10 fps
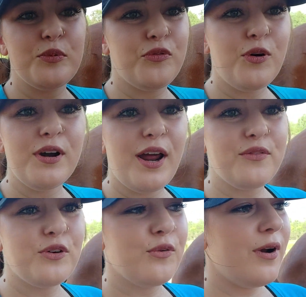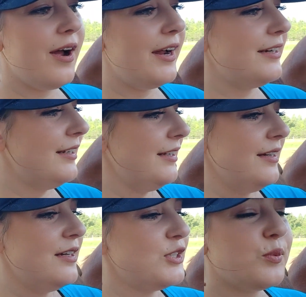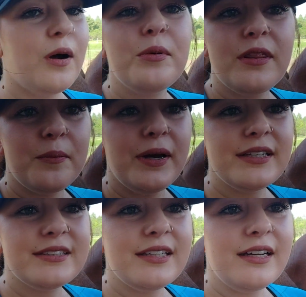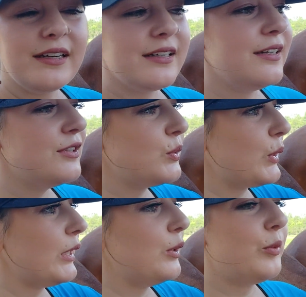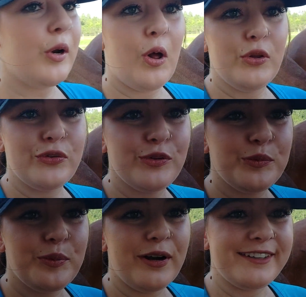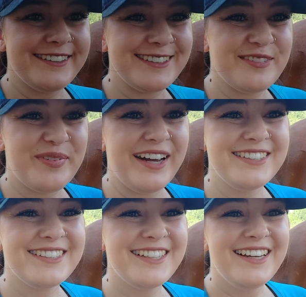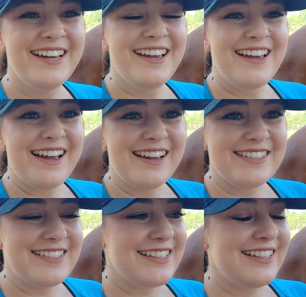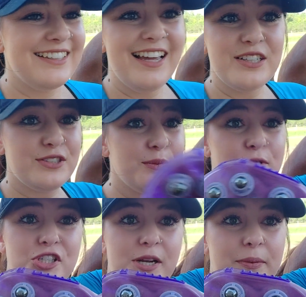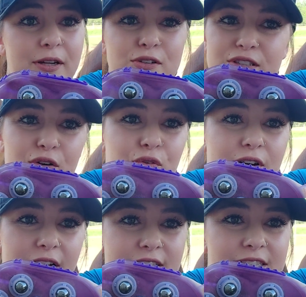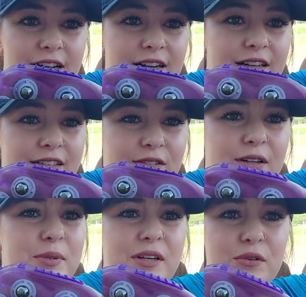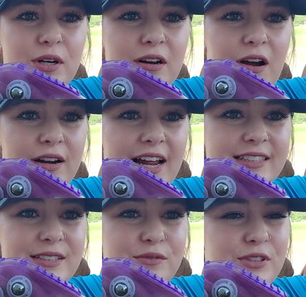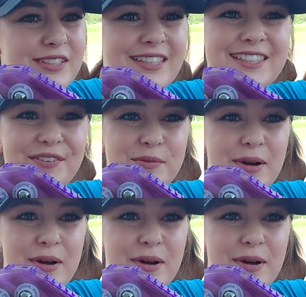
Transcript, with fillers: before and after a ride is probably the best thing. Doing a little bit all over the body is the best. And uh, yeah, super cheap. Get yourself one at, uh, I believe Greenhawk has them for six, seven